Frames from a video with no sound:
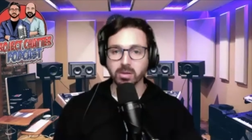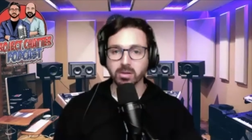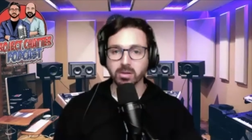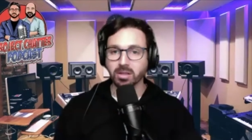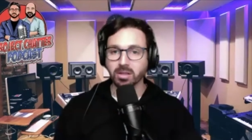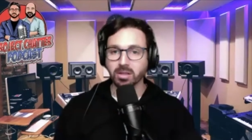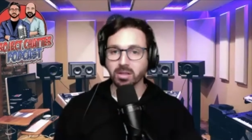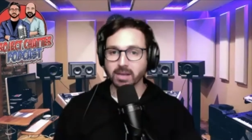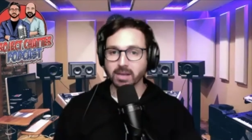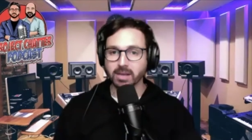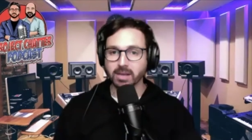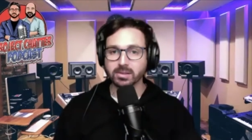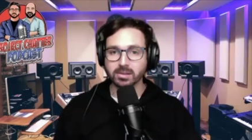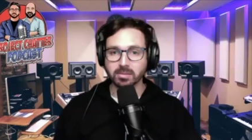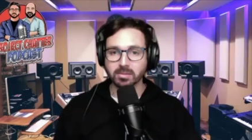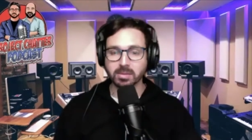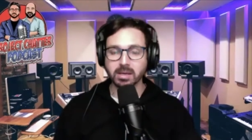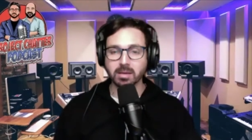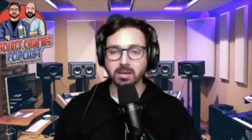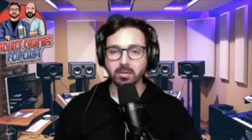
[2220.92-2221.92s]
thousands
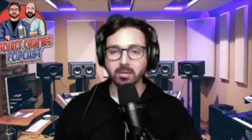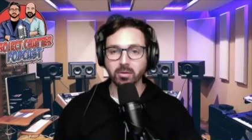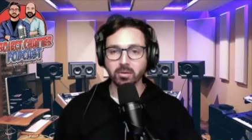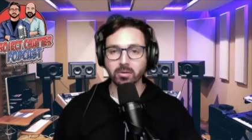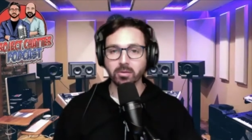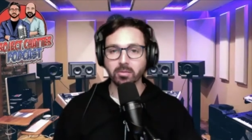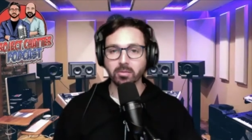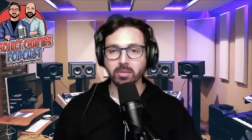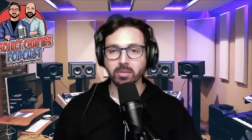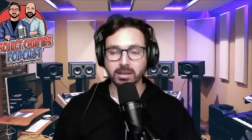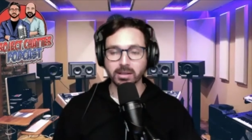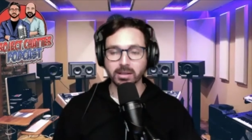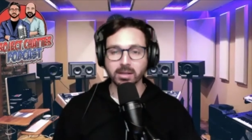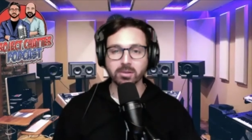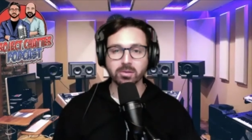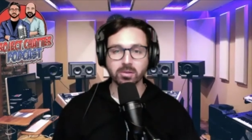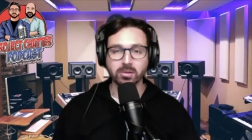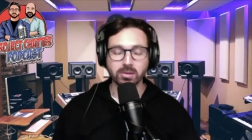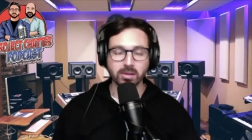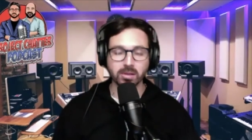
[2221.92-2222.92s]
of PMO
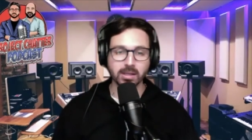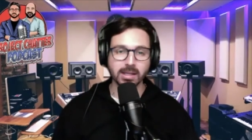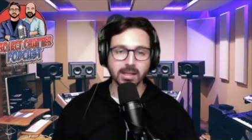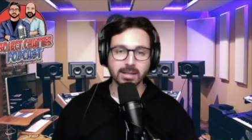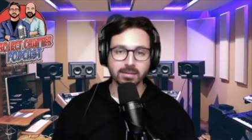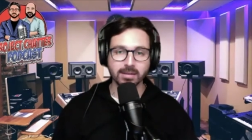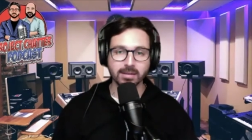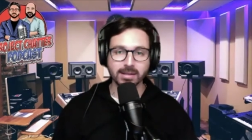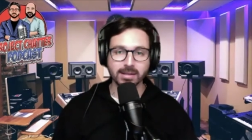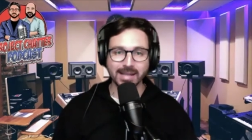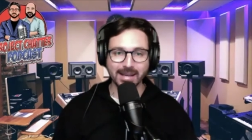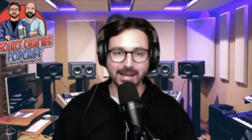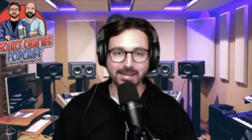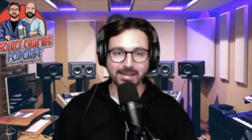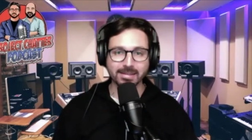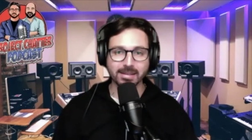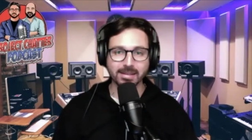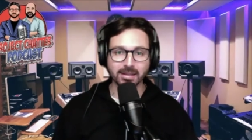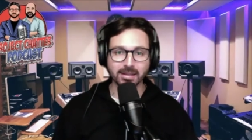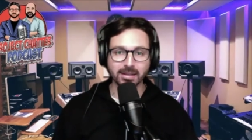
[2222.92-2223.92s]
practitioners, I think that's
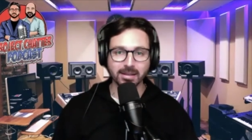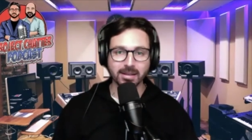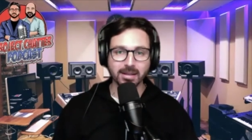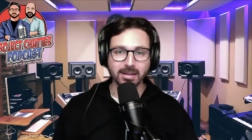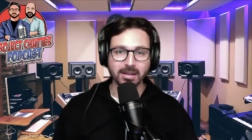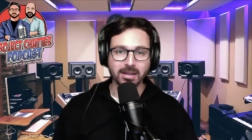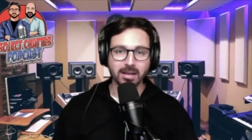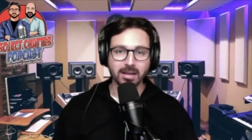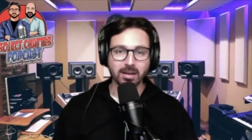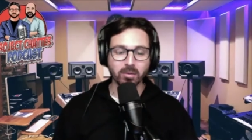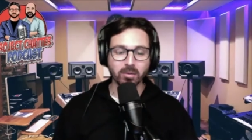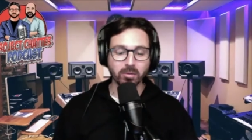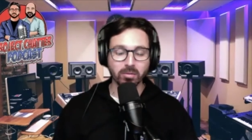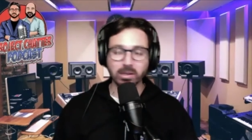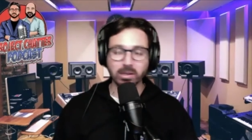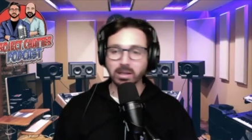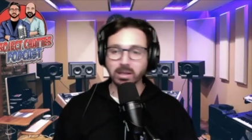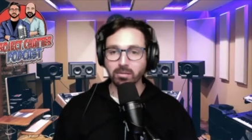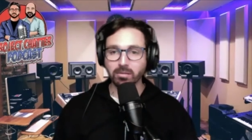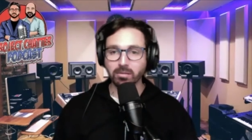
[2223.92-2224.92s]
fantastic. We
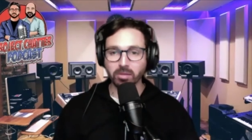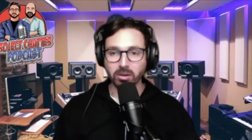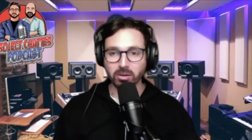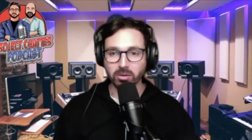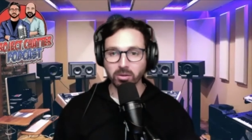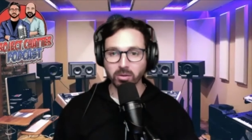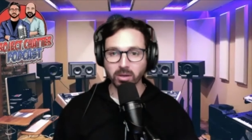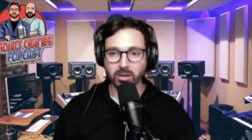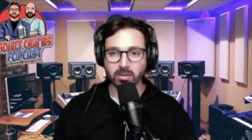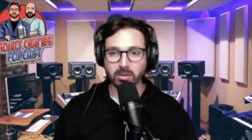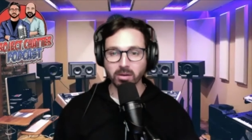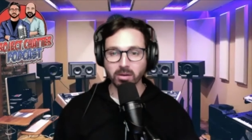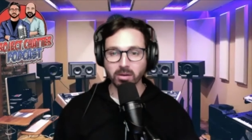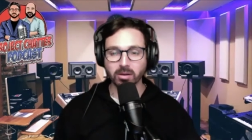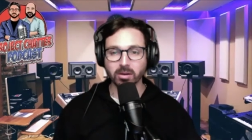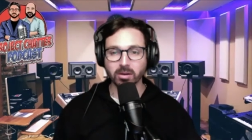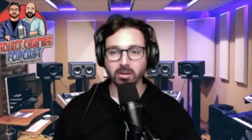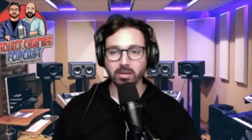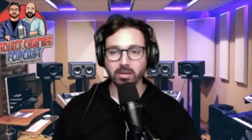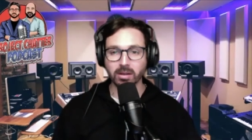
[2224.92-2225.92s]
really love what you're doing,
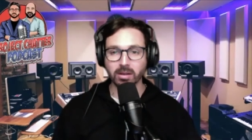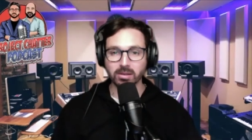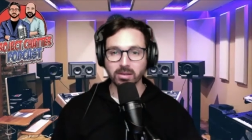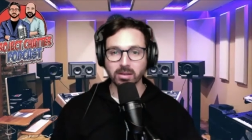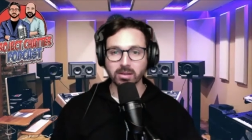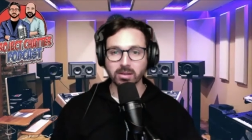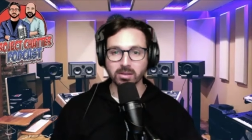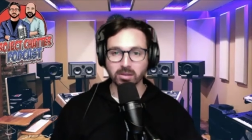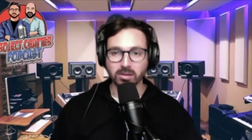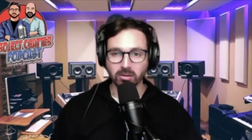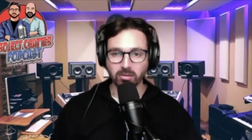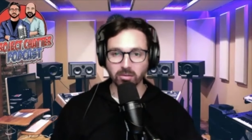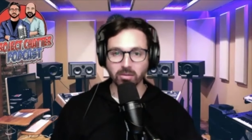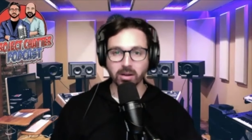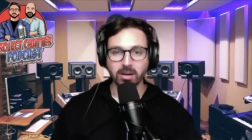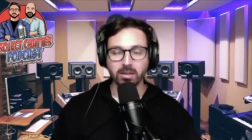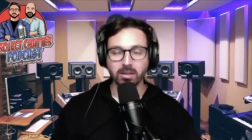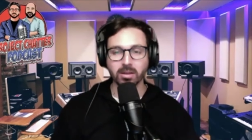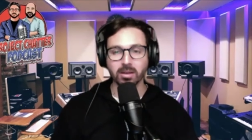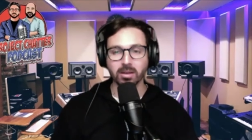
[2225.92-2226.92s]
Americo. I think it's a
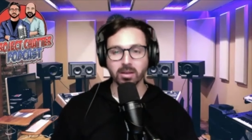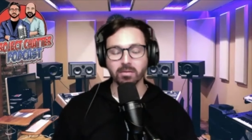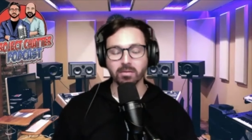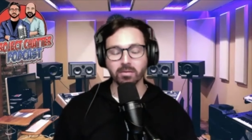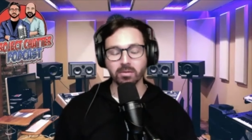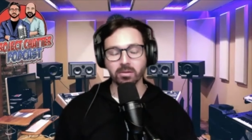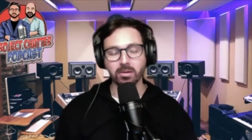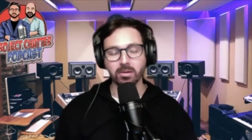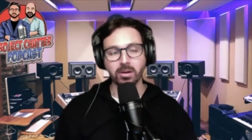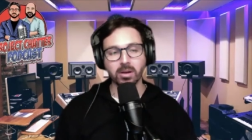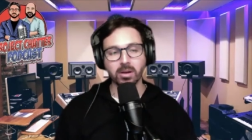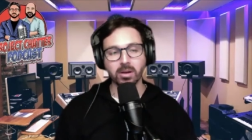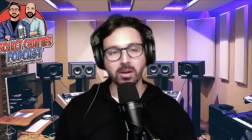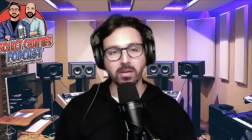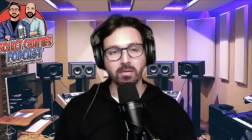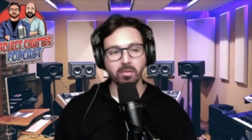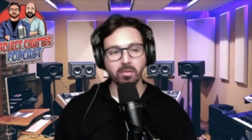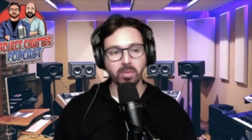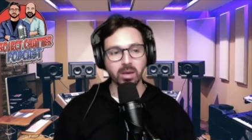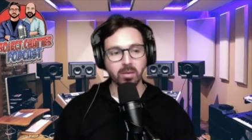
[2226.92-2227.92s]
great thing for
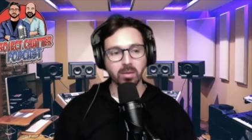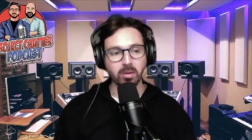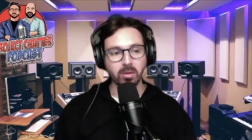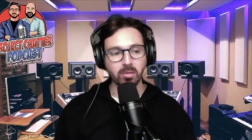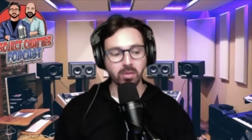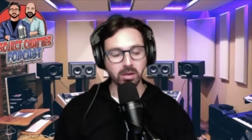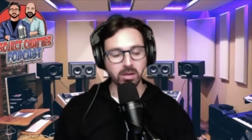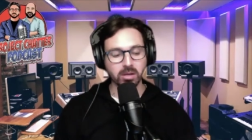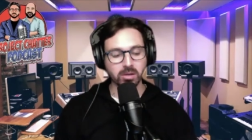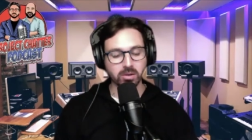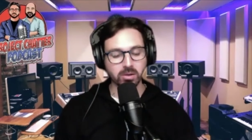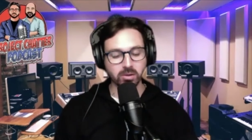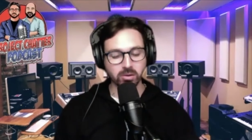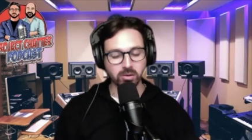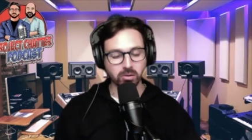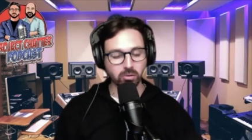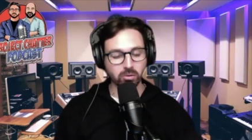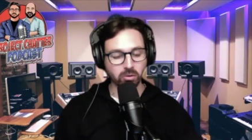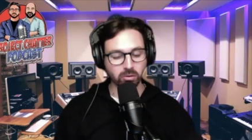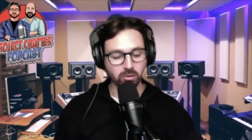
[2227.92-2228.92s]
PMO practitioners
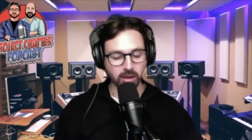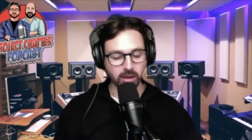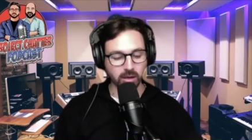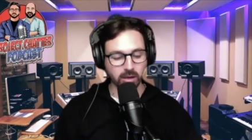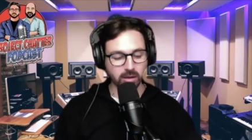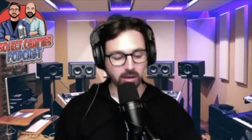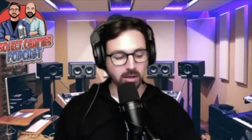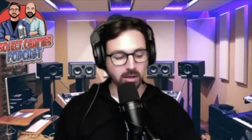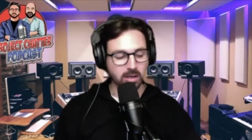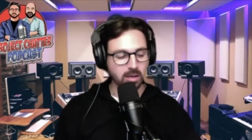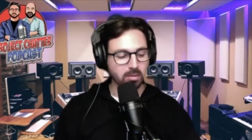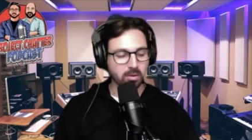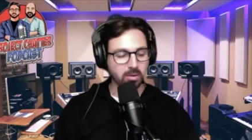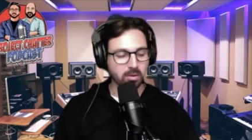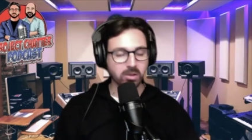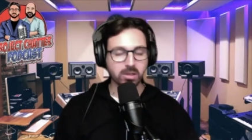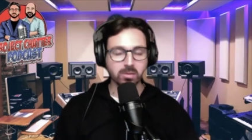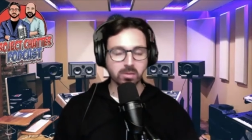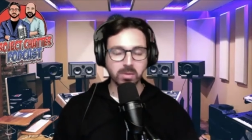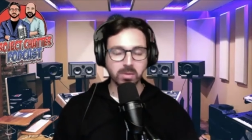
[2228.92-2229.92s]
all around,
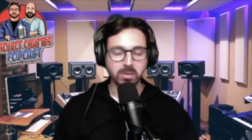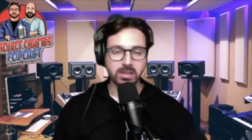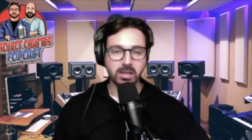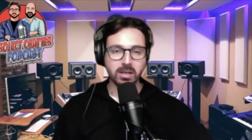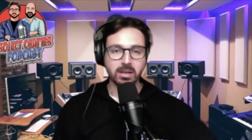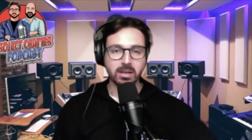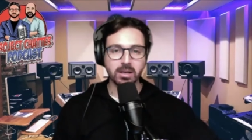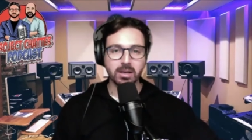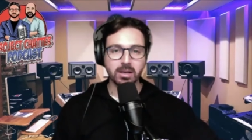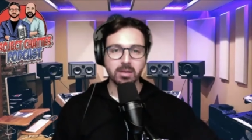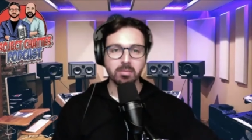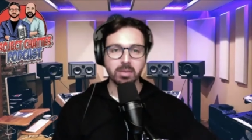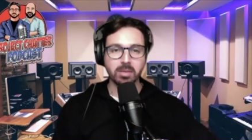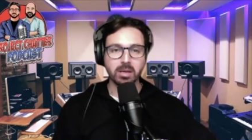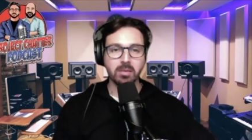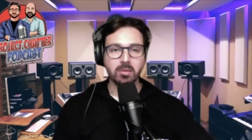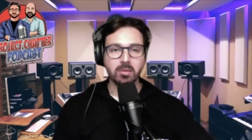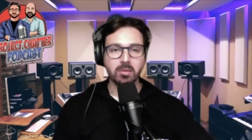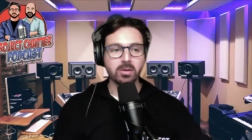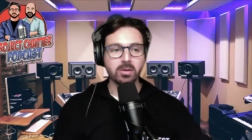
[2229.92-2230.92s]
because as we said,
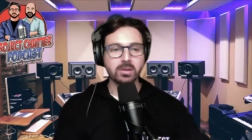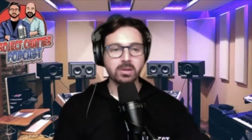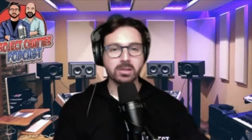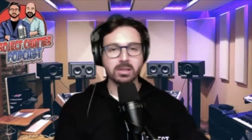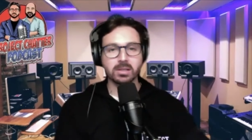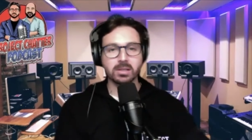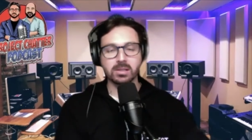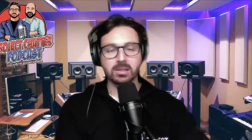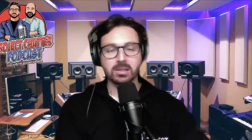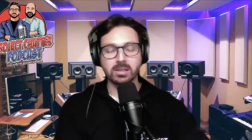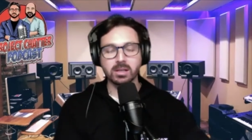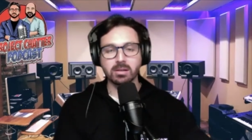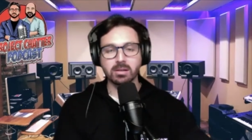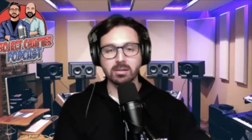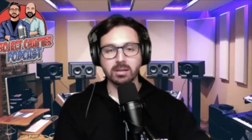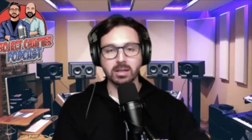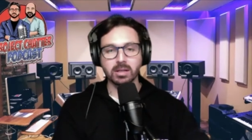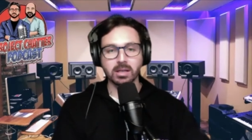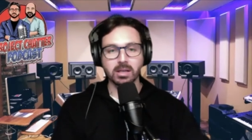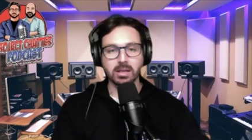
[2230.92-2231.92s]
PMO isn't
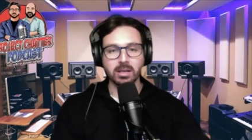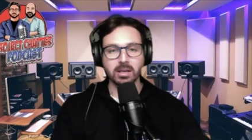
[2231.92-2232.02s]
necessarily